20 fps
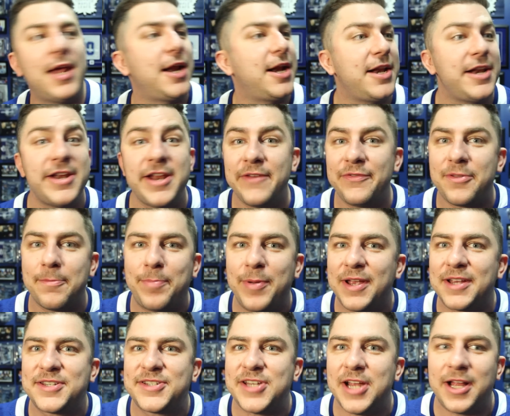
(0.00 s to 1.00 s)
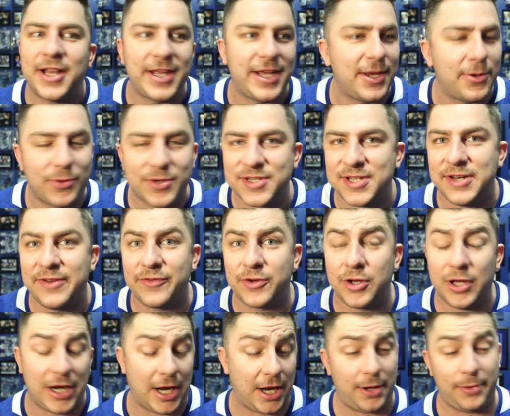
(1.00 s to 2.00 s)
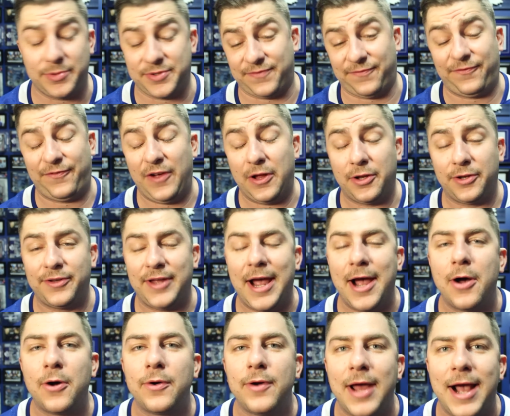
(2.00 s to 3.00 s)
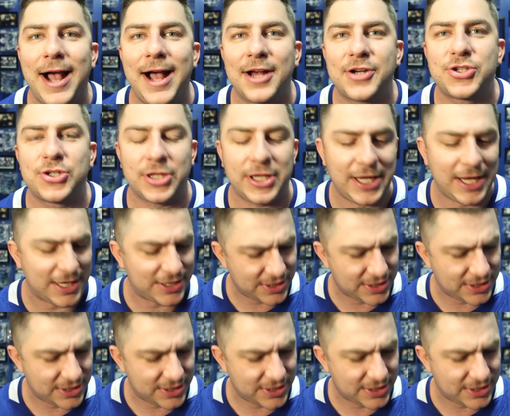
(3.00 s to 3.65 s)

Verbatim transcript: And I didn't have the big celly, it wasn't even good. I almost fell down, actually.